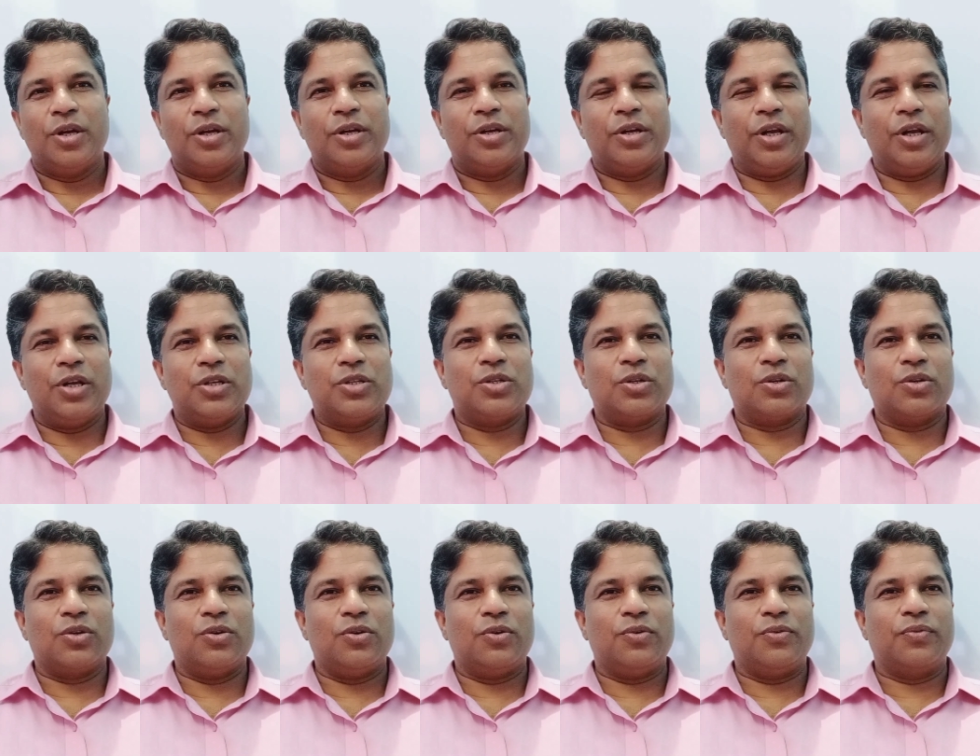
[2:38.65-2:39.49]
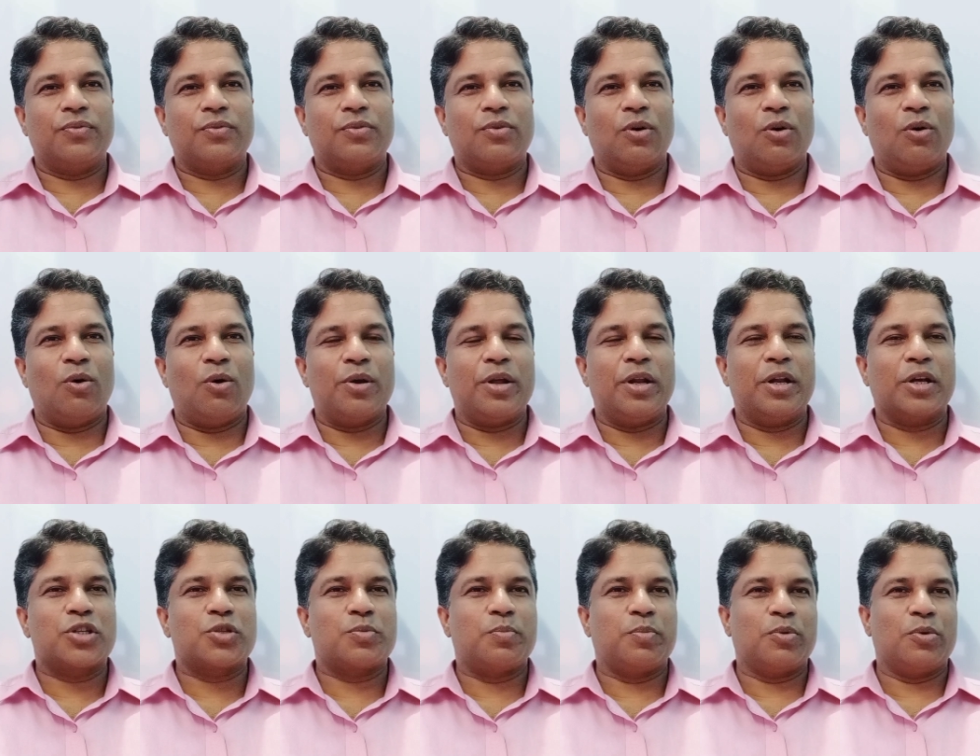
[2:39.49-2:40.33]
nature of colonial
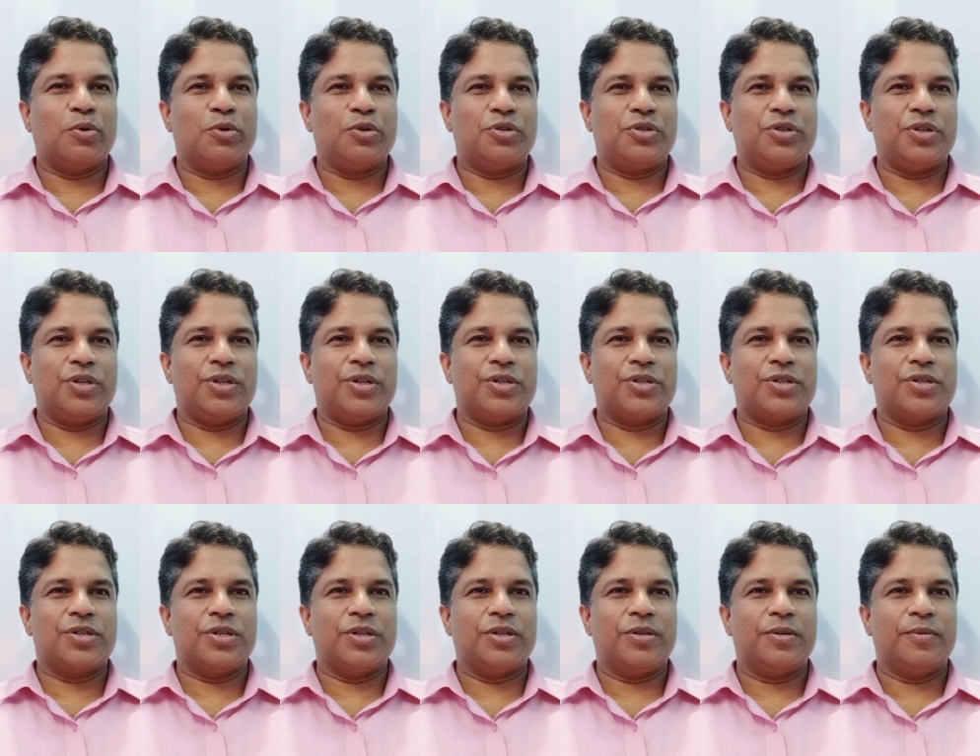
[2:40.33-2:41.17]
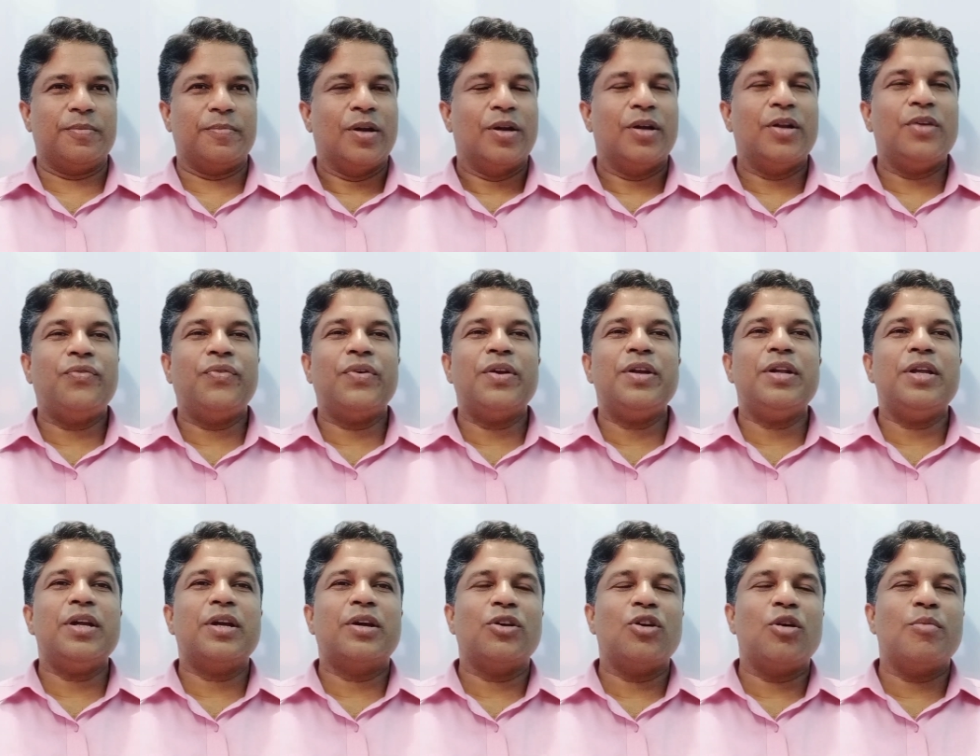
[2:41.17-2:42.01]
exploitation, different
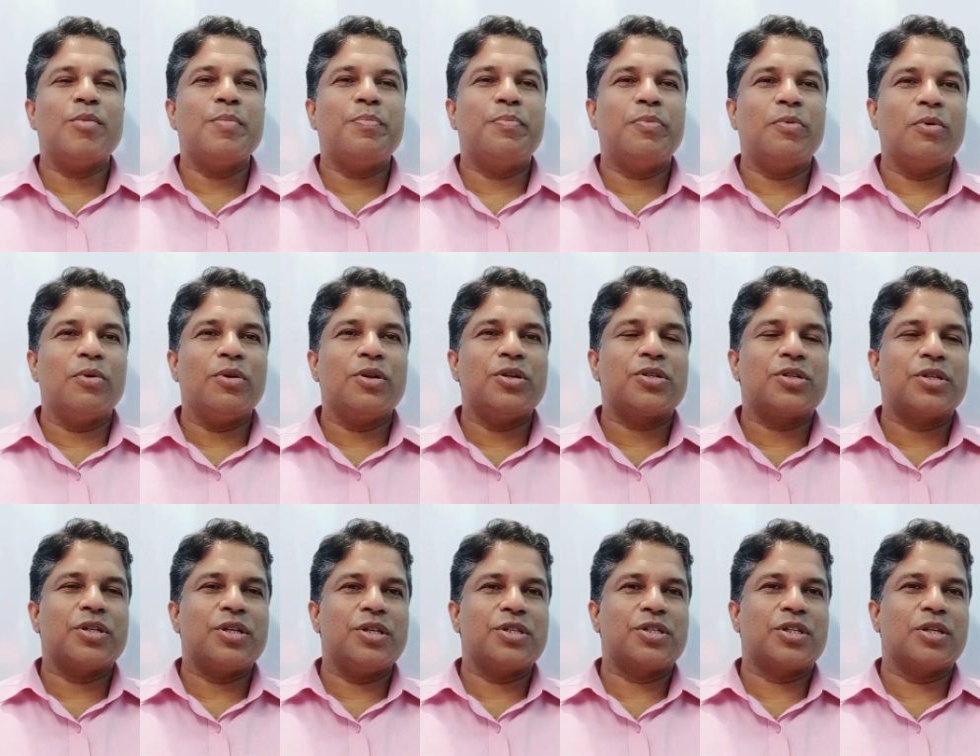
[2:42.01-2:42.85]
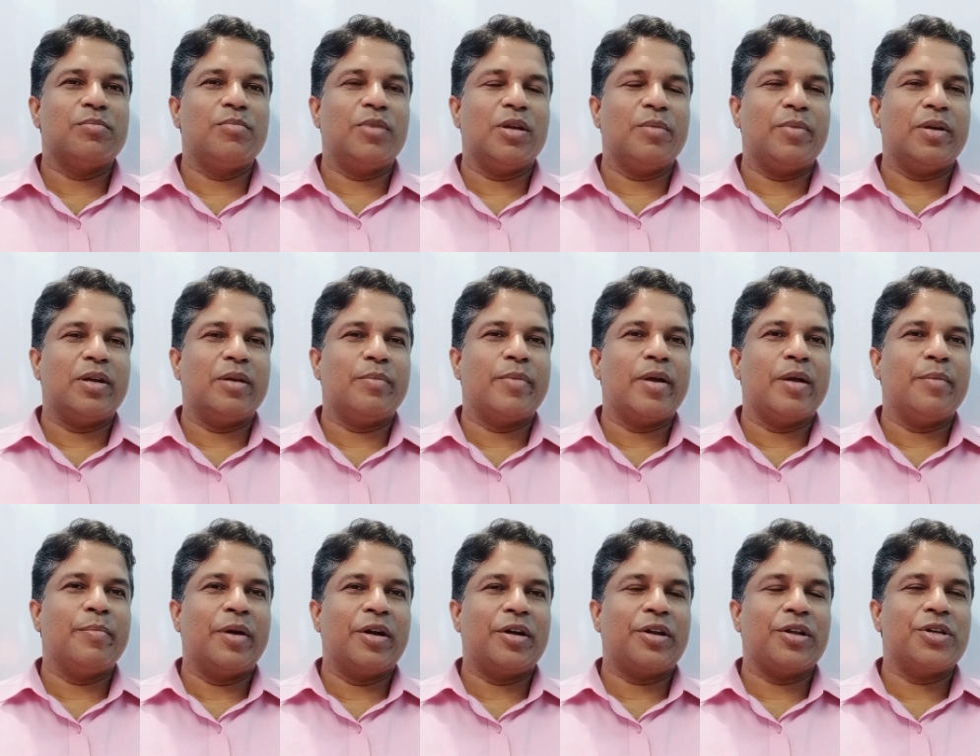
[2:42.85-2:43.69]
economic policies implemented by
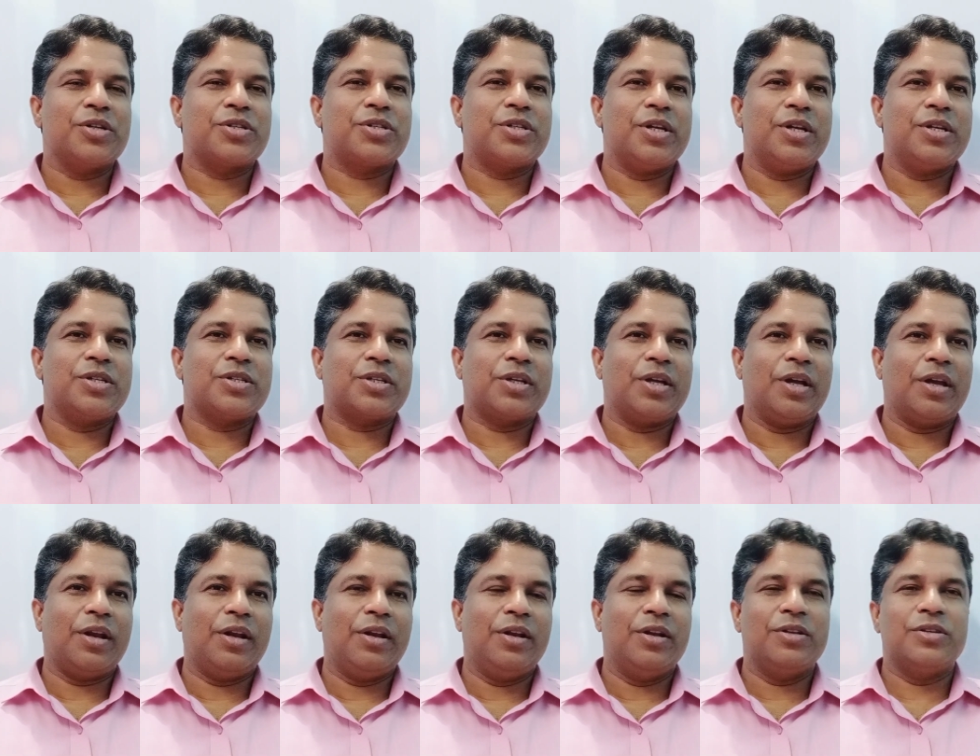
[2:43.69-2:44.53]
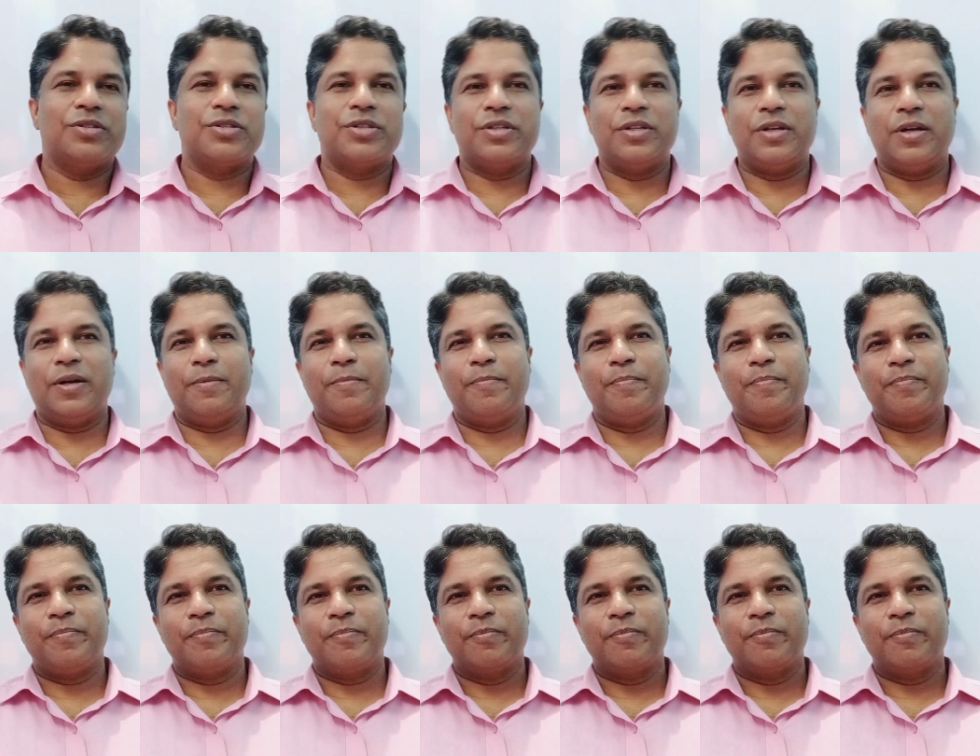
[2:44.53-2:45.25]
Britishers here in India,